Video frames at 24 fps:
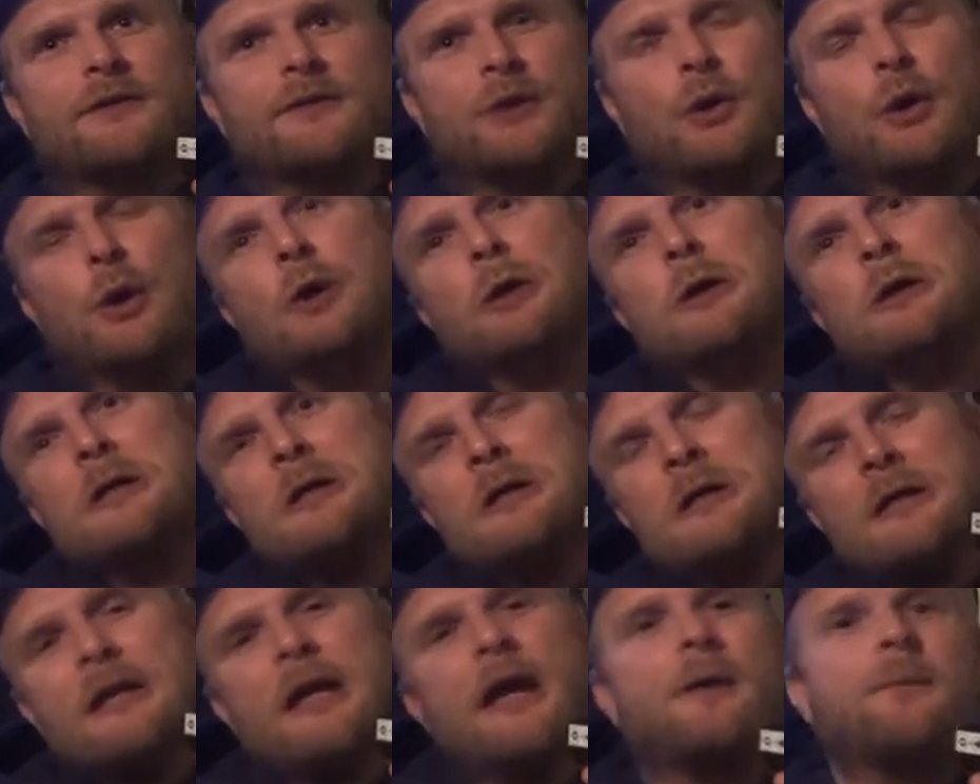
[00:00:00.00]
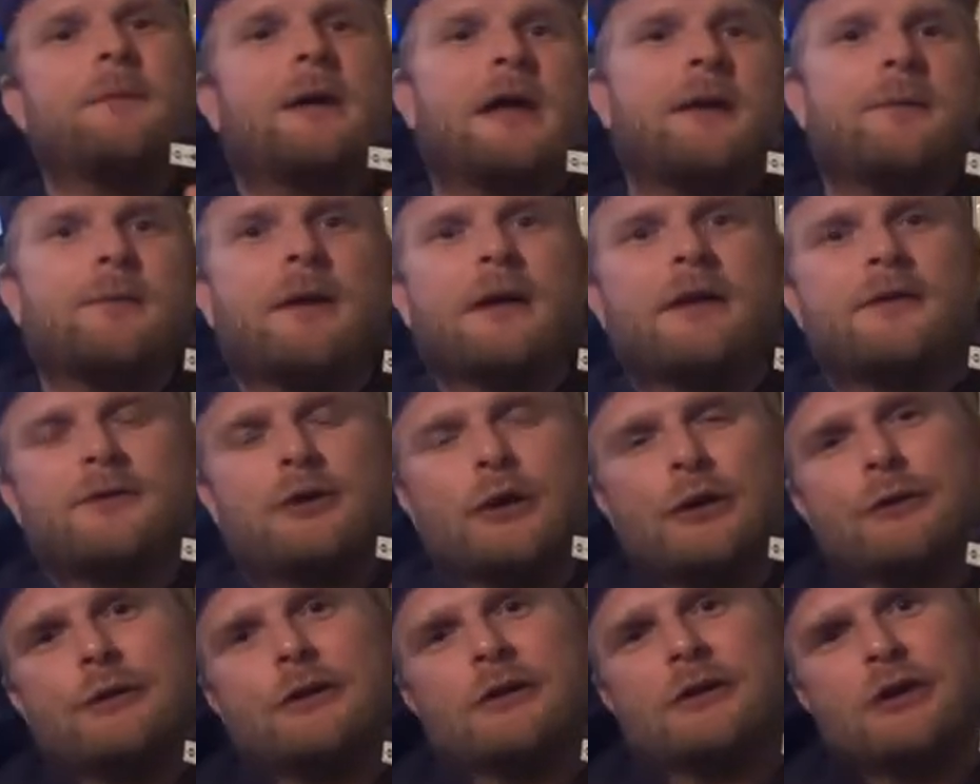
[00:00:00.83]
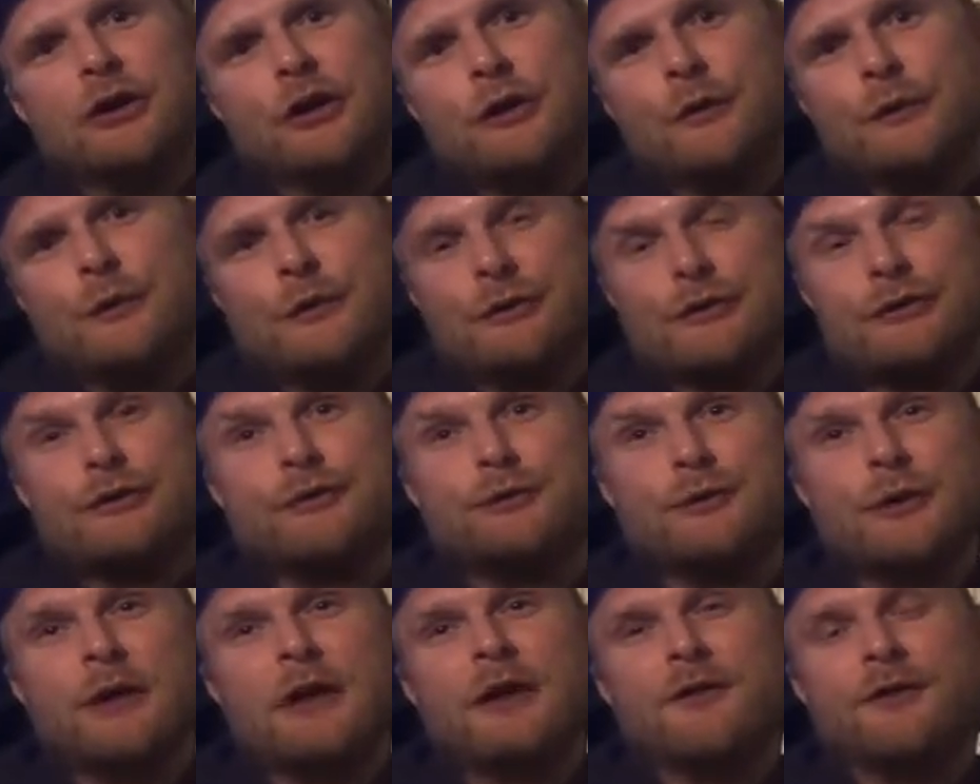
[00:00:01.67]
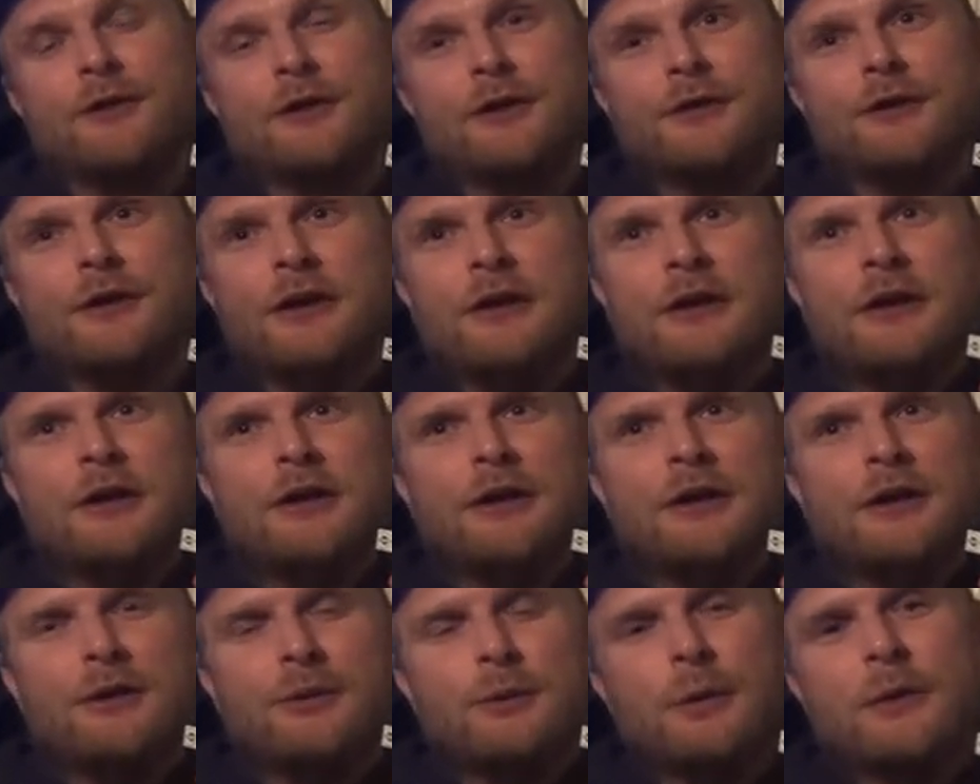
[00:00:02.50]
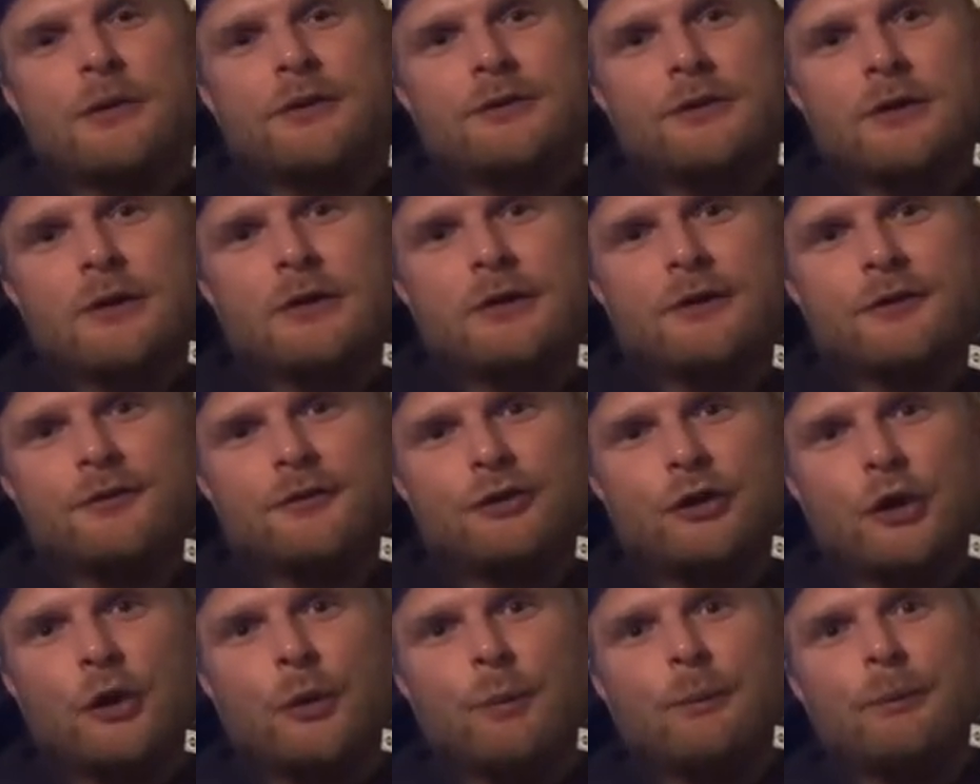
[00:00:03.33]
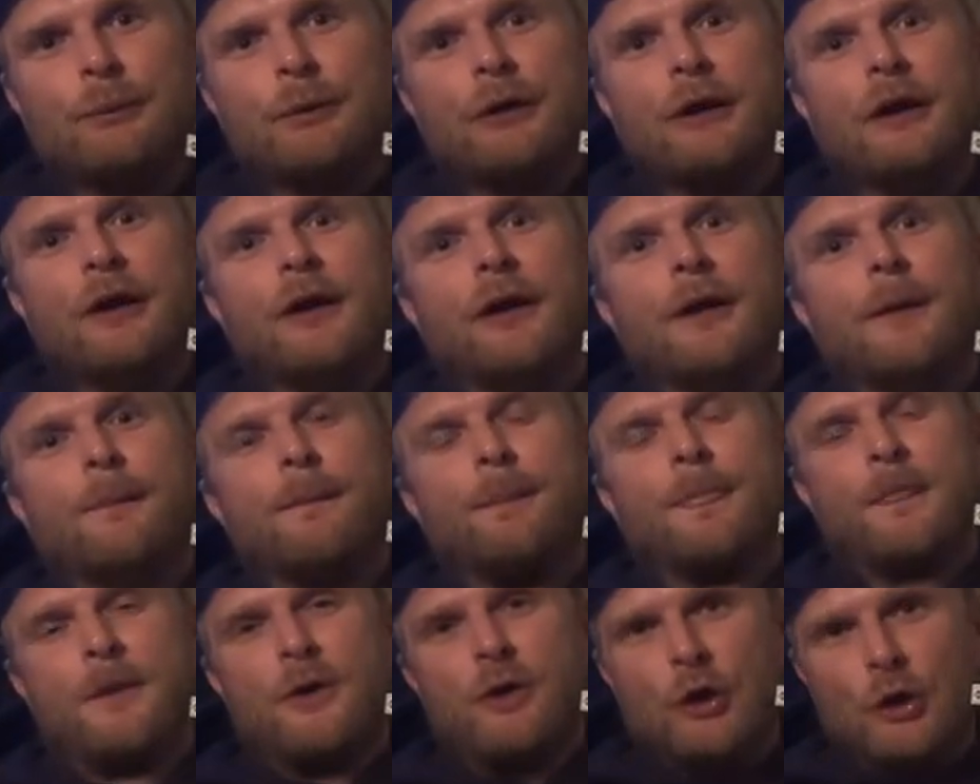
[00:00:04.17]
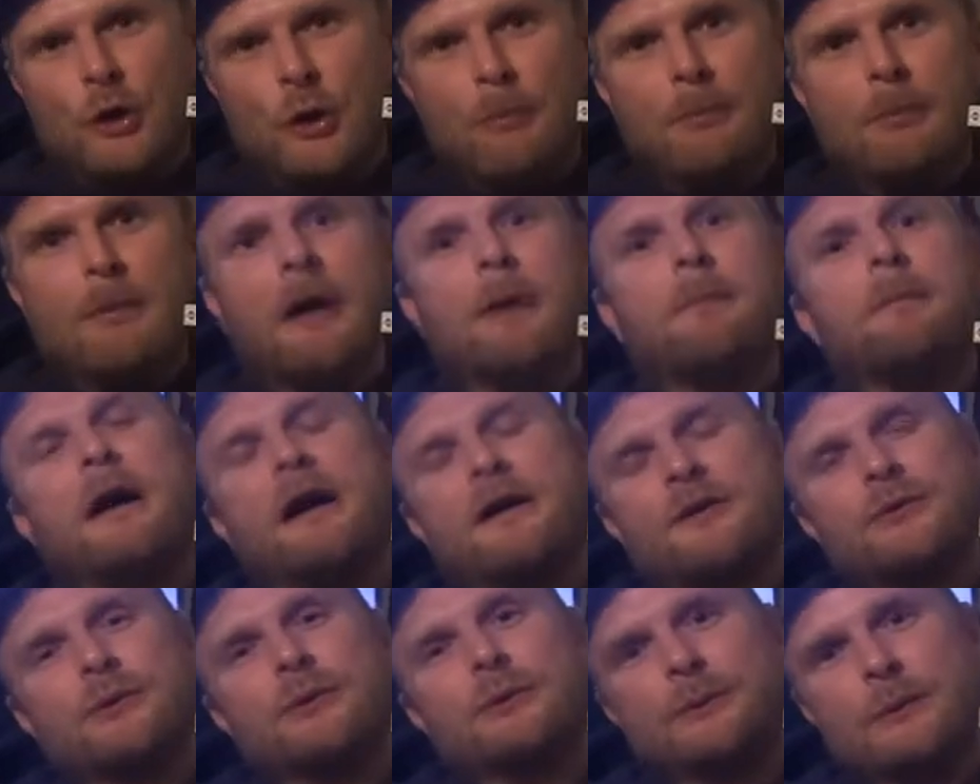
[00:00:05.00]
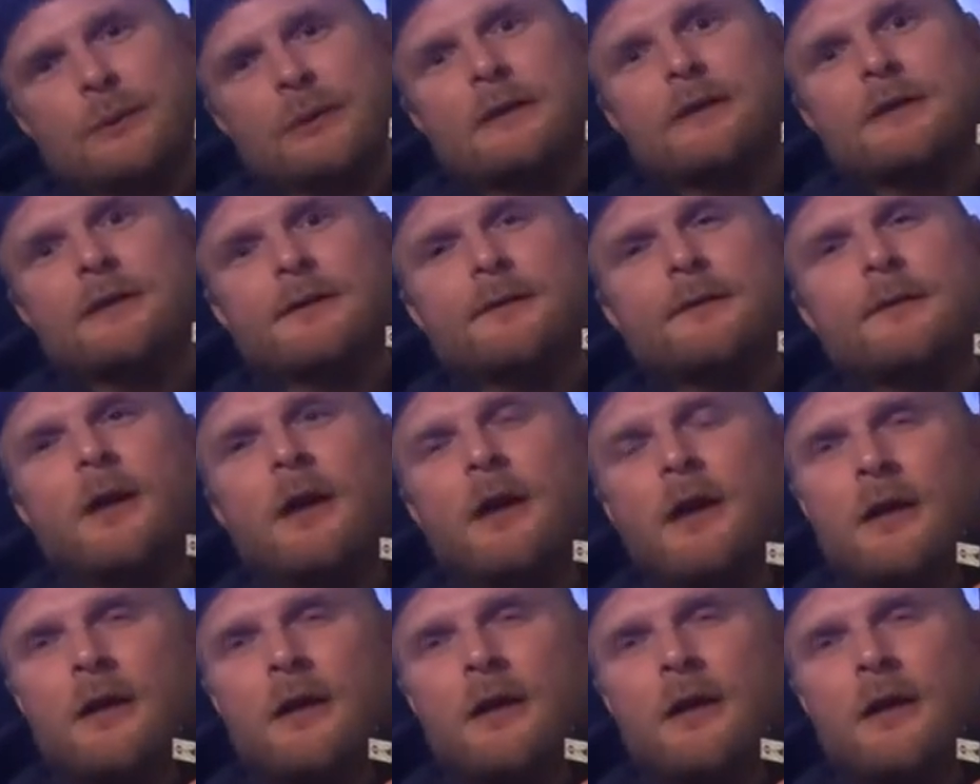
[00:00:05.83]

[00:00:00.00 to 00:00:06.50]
So yeah, maybe total cost was 300 US dollar from uh, Colombia back to Sweden,